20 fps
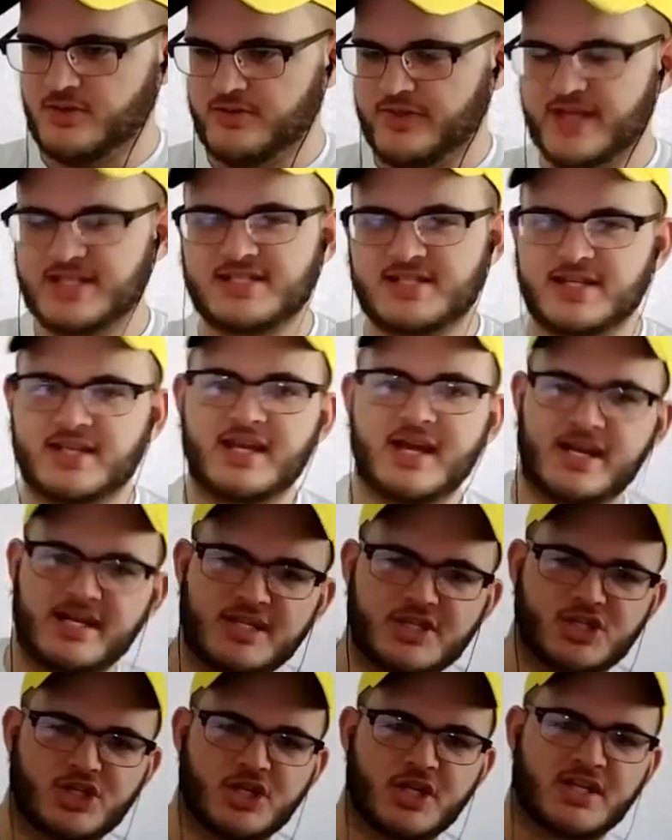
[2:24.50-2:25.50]
that's the kind
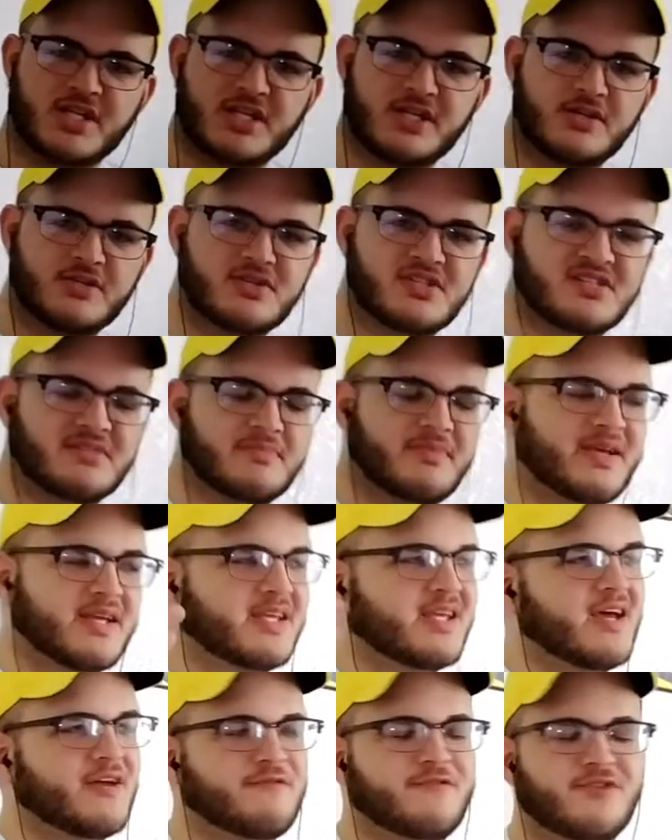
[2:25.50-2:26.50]
of shit he used to make.
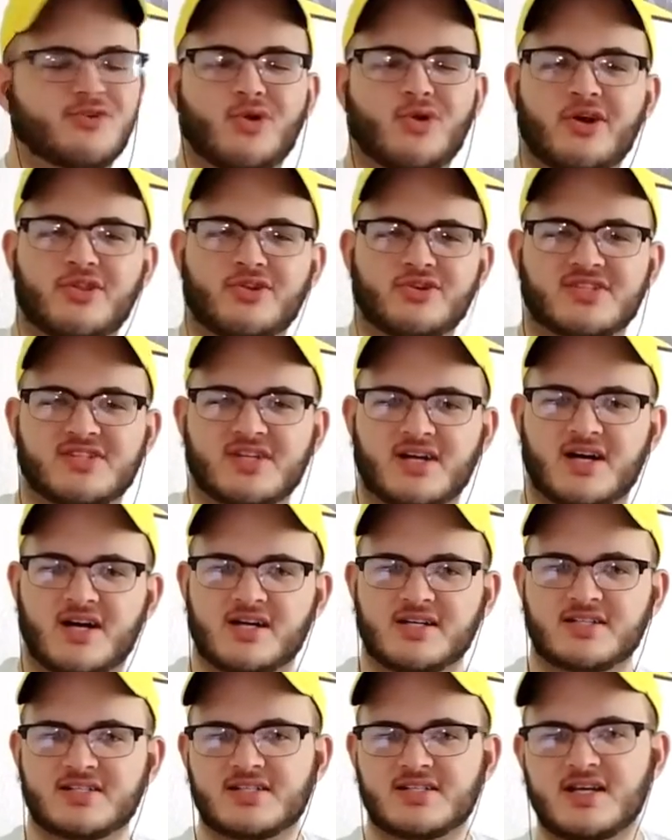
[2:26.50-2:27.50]
He had a few other
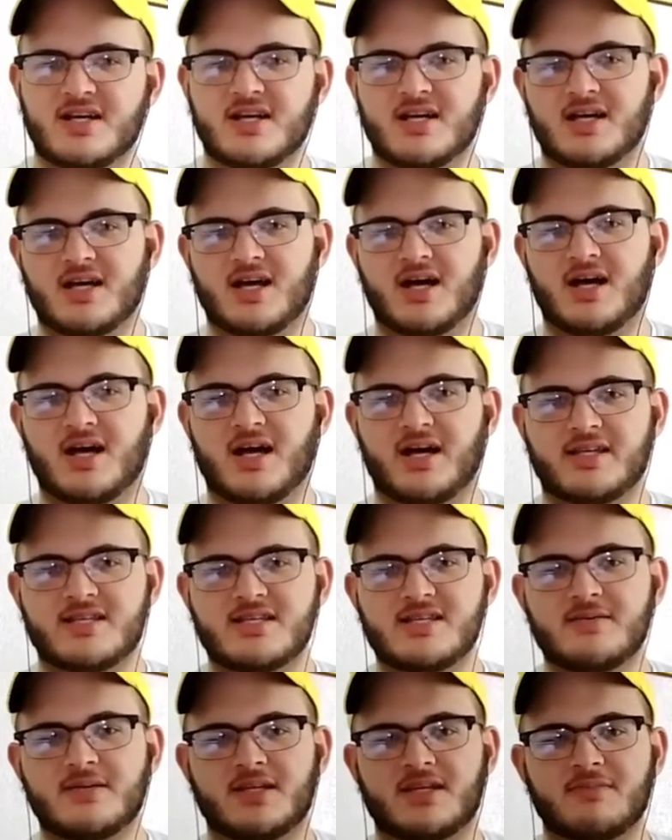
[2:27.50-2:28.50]
songs.
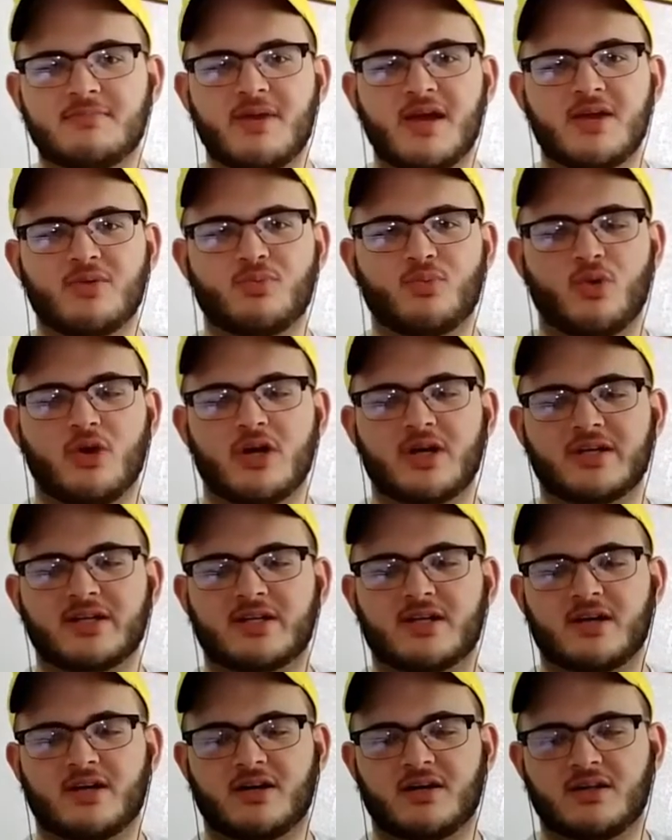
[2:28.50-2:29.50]
He made one
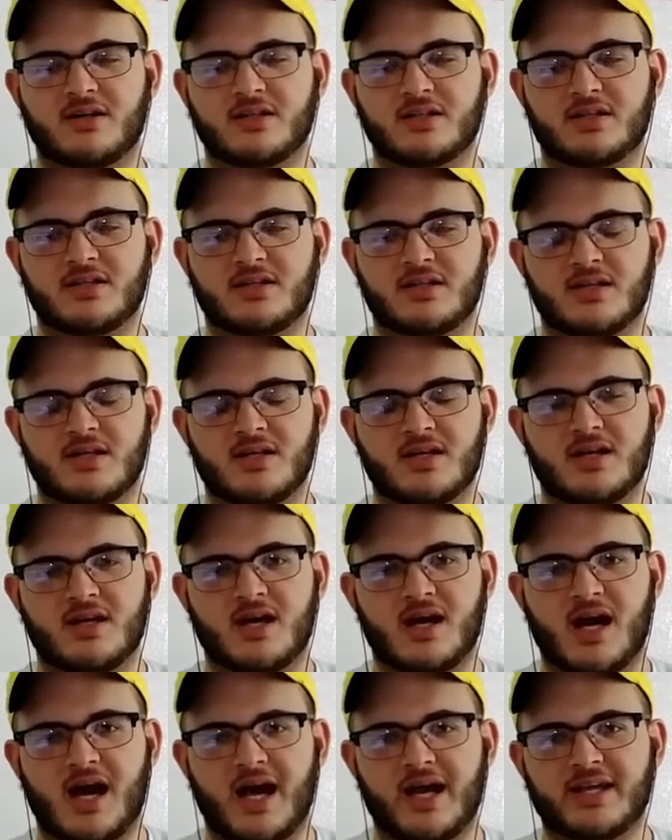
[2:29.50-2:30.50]
called
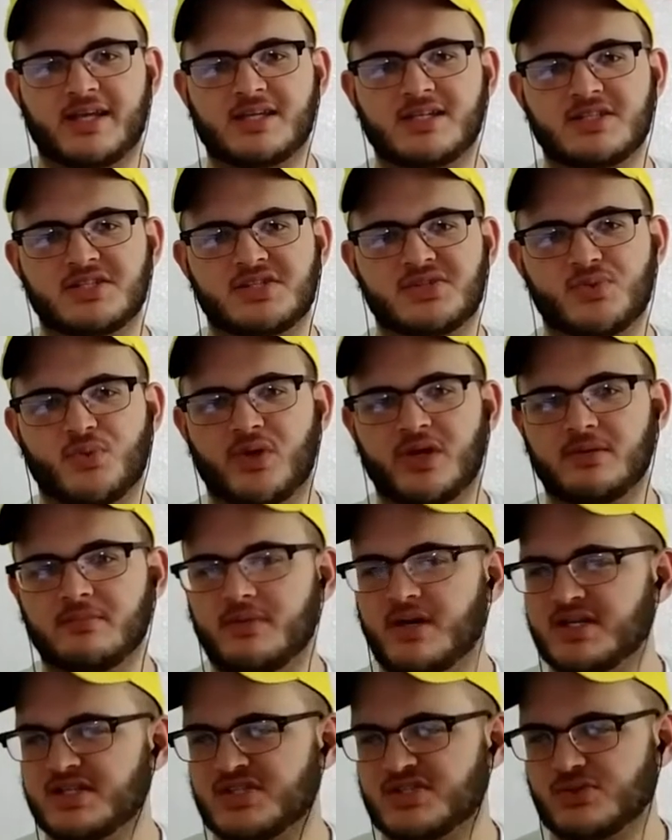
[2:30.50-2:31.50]
I Can Swing
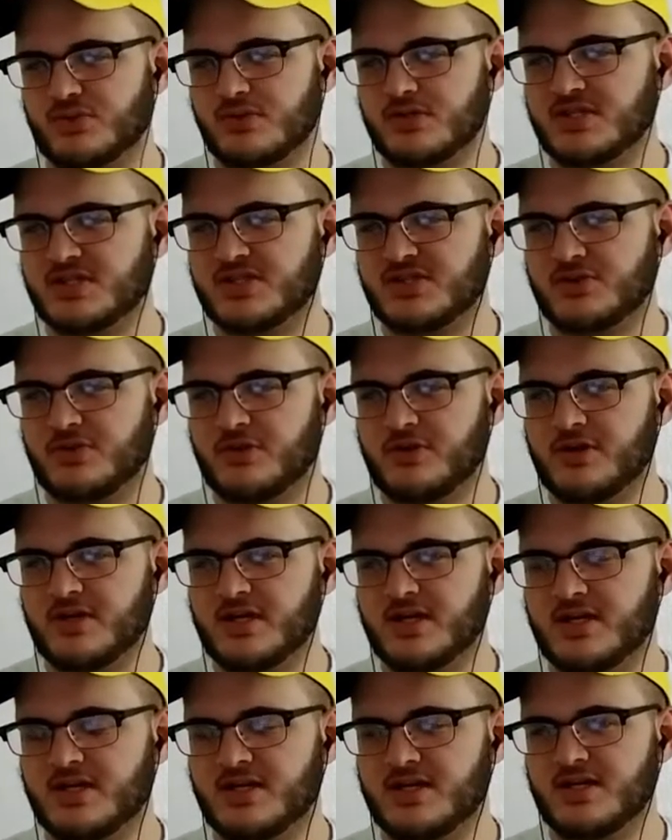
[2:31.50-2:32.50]
My Sword Sword,
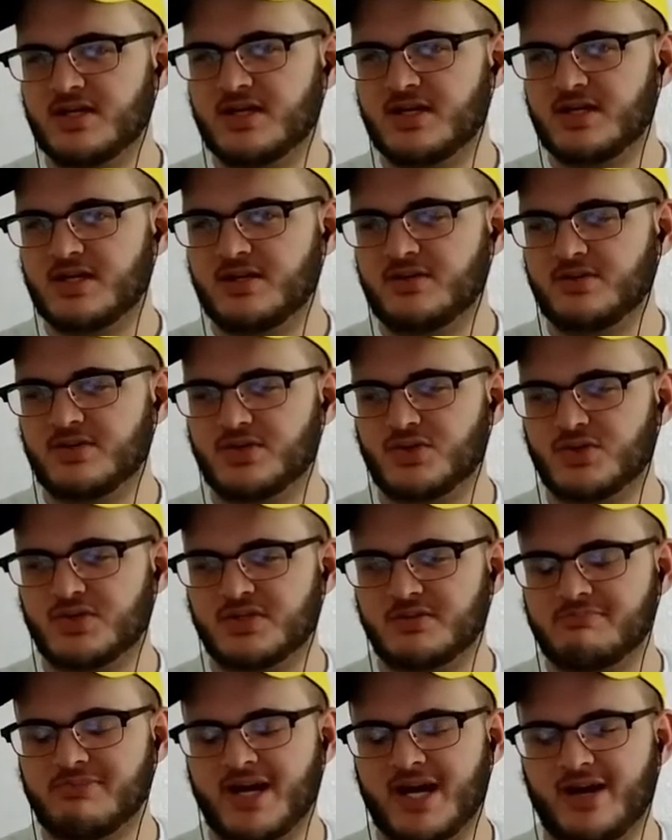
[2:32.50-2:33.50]
which was
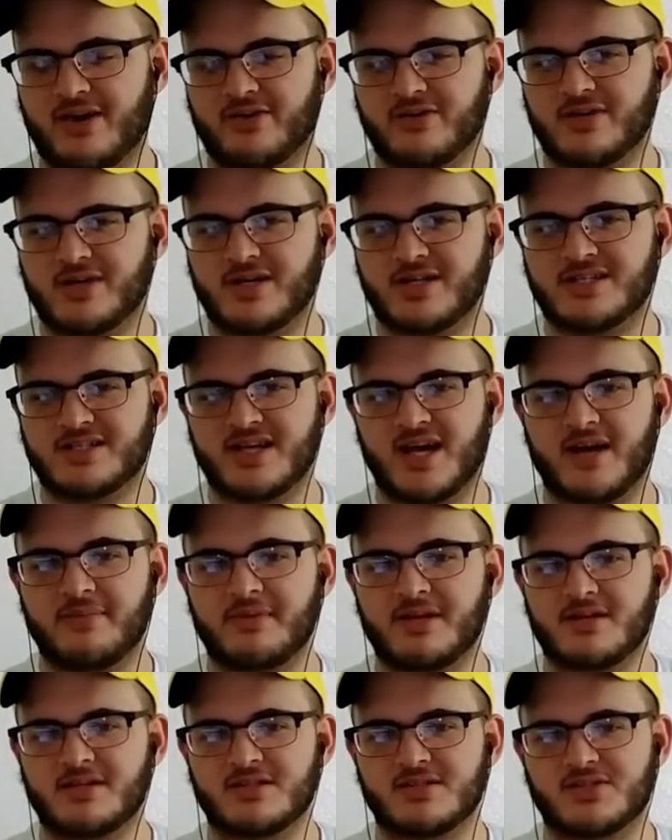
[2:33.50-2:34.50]
about a
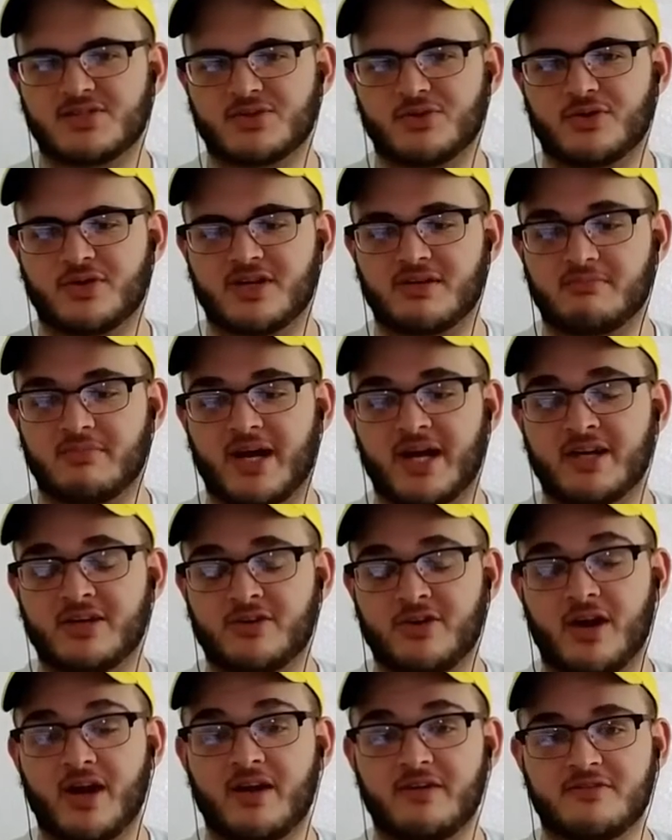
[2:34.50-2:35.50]
diamond sword in
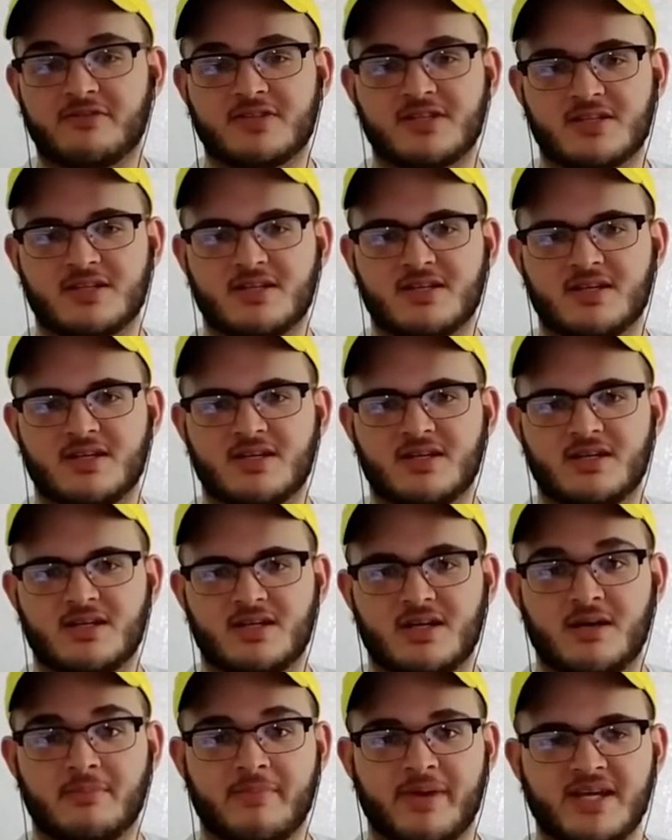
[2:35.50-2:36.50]
Minecraft.
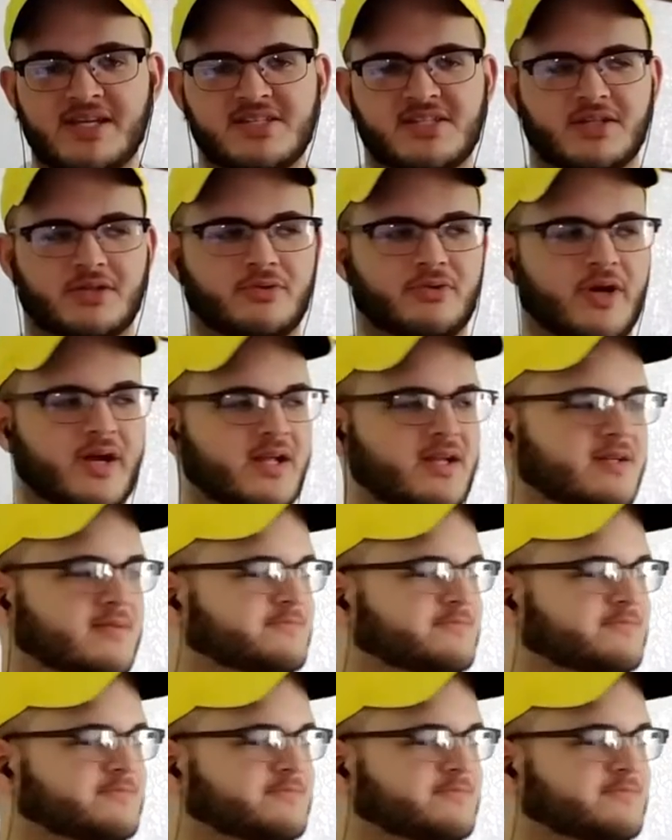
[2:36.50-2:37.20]
Amazing, right?